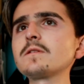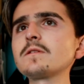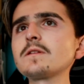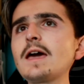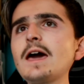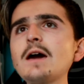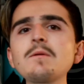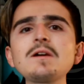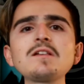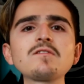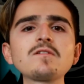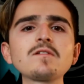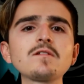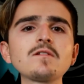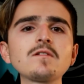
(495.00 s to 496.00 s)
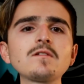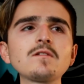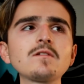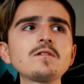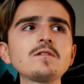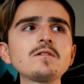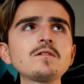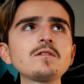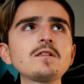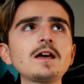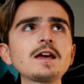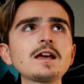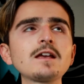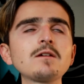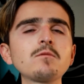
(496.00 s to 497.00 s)
how is
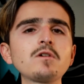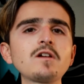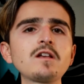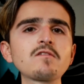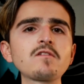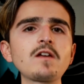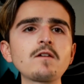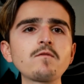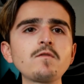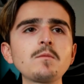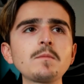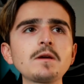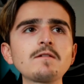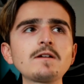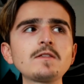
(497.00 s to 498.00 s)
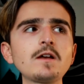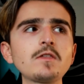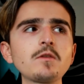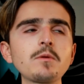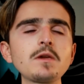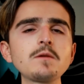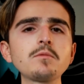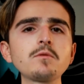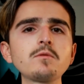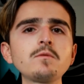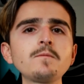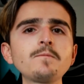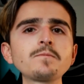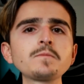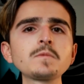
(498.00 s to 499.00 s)
like what it's like filming around other people
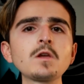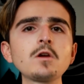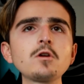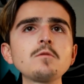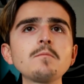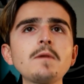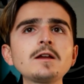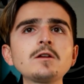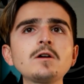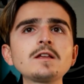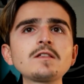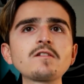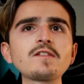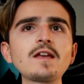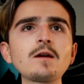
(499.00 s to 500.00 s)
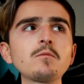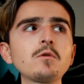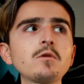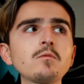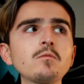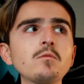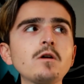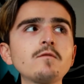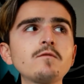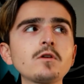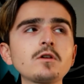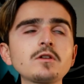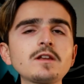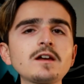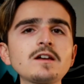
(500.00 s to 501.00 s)
who might not understand what a
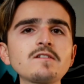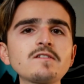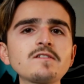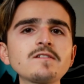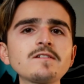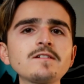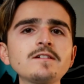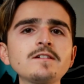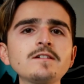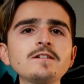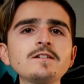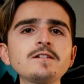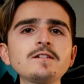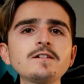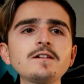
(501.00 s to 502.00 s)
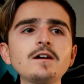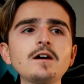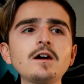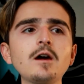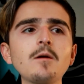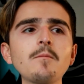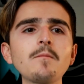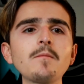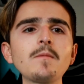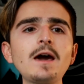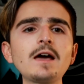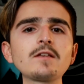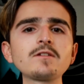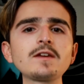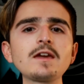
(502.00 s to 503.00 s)
vlogger does,
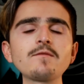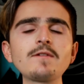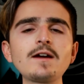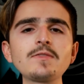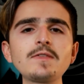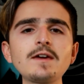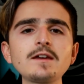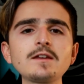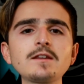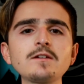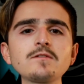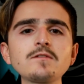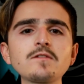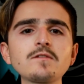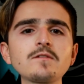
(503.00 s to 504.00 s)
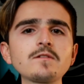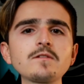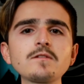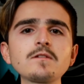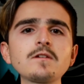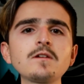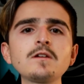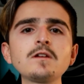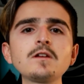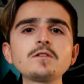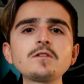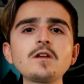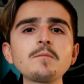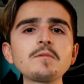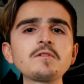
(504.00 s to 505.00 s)
how to get around that, you know, just
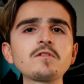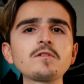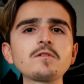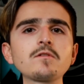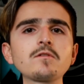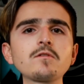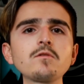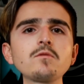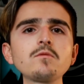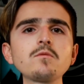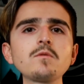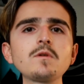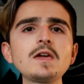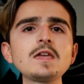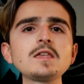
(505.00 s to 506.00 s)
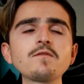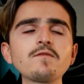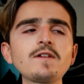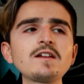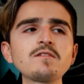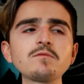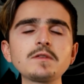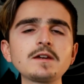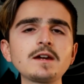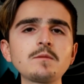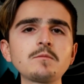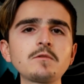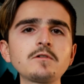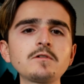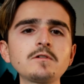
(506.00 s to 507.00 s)
don't be too in your face with the camera.